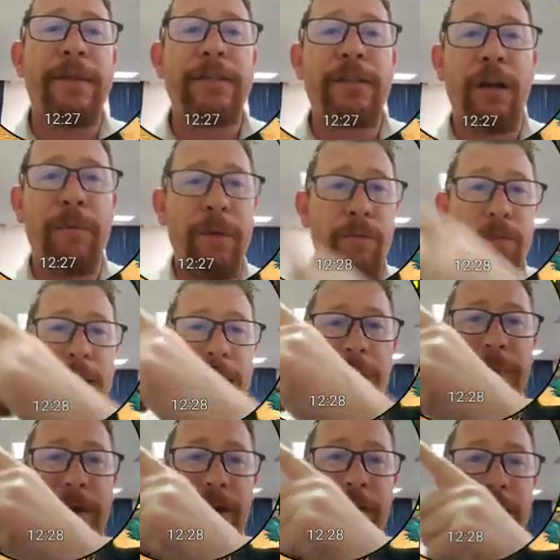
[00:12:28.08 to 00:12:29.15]
going to be right up
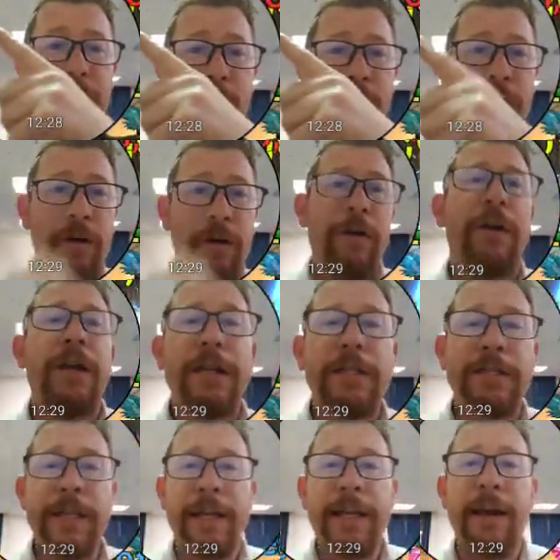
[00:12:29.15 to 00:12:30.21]
there in the corner.
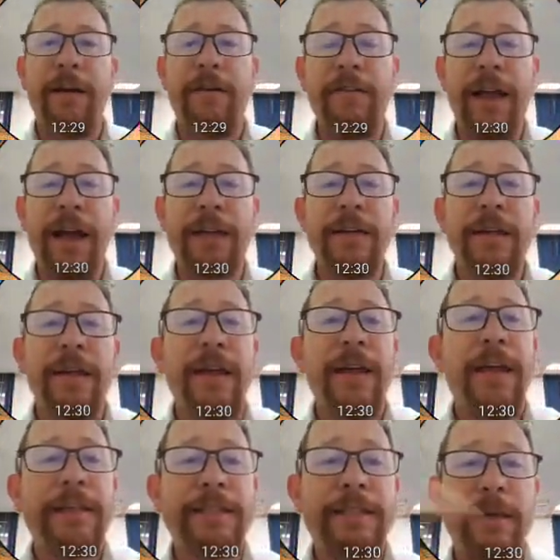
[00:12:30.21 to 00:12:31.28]
Take care of that.
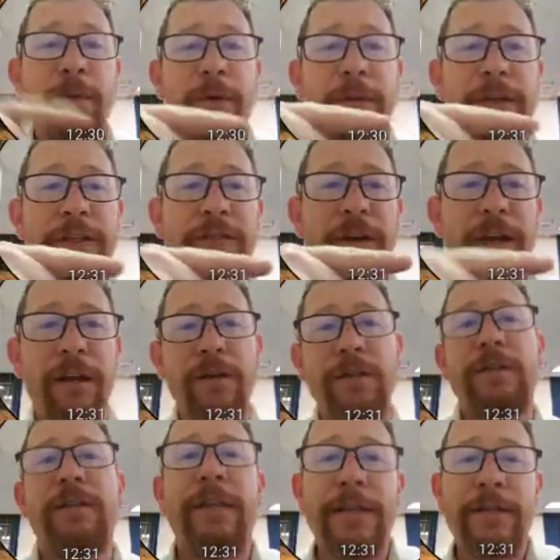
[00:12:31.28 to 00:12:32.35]
See one of these
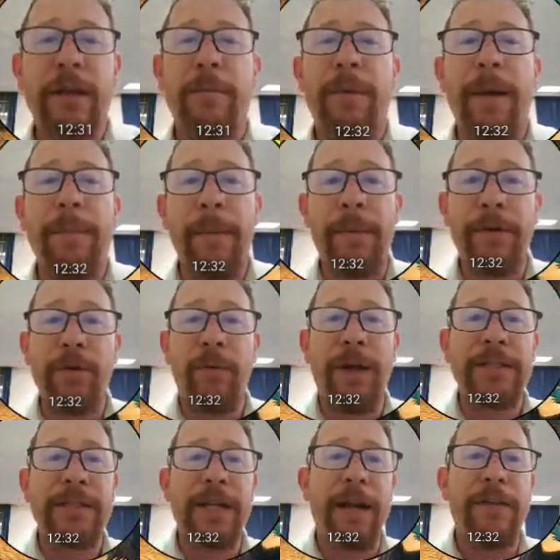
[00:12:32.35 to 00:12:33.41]
videos that's going to pop up on your
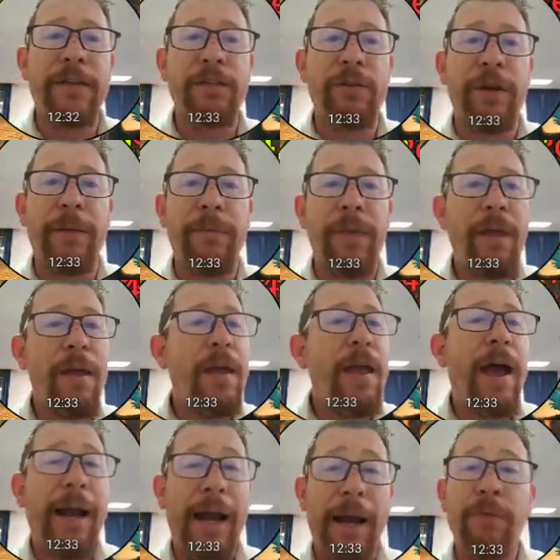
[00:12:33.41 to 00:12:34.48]
right side of the screen.
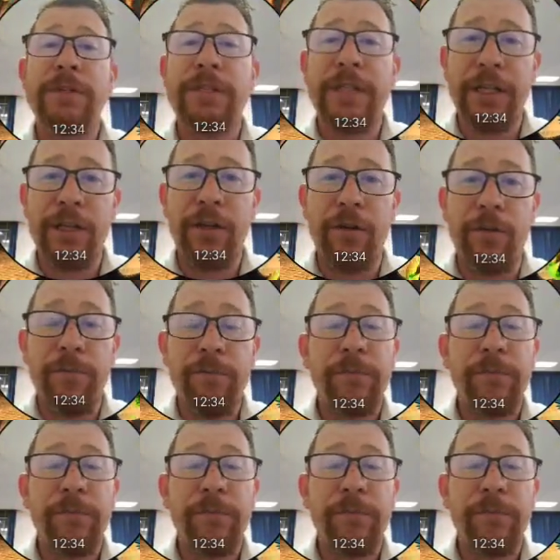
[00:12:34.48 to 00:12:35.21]
And I will see you